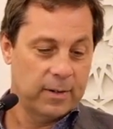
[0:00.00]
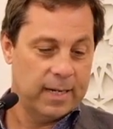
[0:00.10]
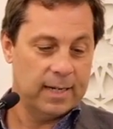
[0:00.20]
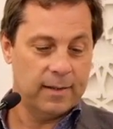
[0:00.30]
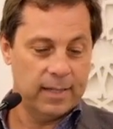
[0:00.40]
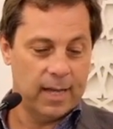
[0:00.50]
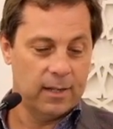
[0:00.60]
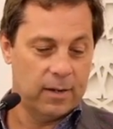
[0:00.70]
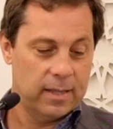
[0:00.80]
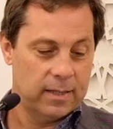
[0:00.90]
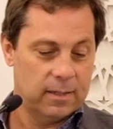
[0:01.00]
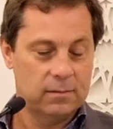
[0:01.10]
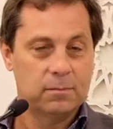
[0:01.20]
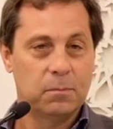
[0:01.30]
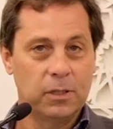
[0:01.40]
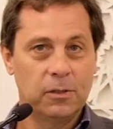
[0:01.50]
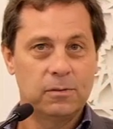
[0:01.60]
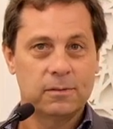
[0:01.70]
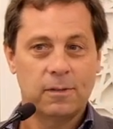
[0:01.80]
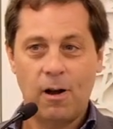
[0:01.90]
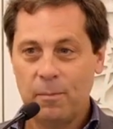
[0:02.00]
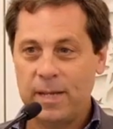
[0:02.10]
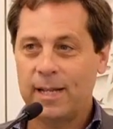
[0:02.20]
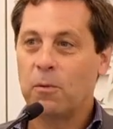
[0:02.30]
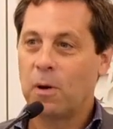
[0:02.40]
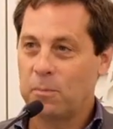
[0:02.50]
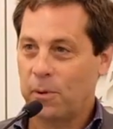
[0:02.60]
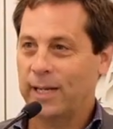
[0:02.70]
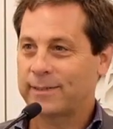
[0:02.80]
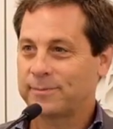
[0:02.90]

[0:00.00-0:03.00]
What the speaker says: green and the yellow and the blue all meet at one point.